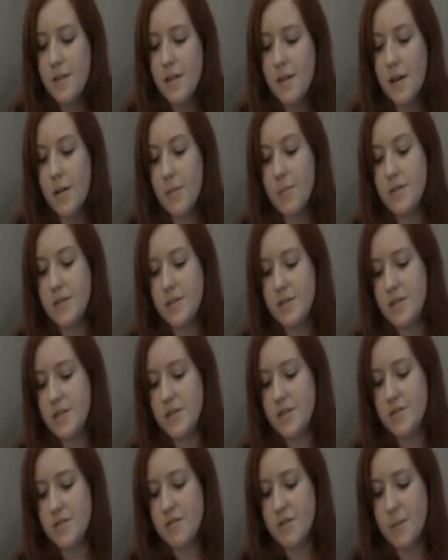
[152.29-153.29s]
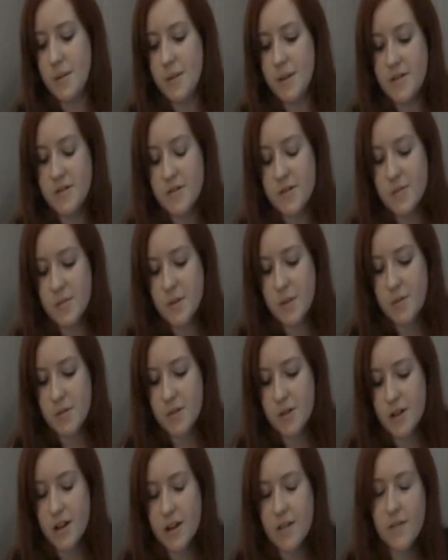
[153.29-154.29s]
opposition to him. I know some people
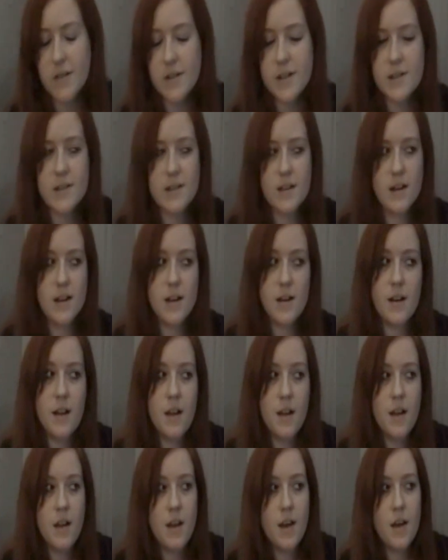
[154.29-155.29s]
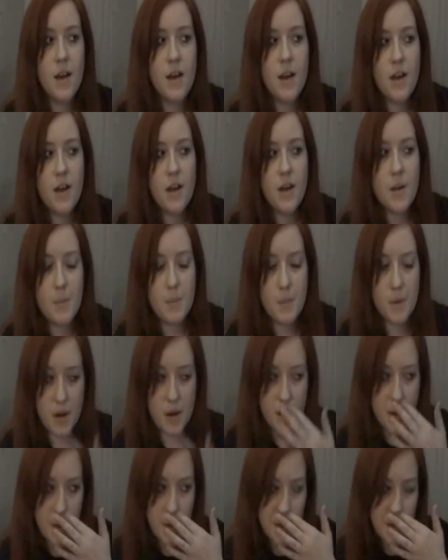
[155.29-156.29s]
are kind of on his side. But,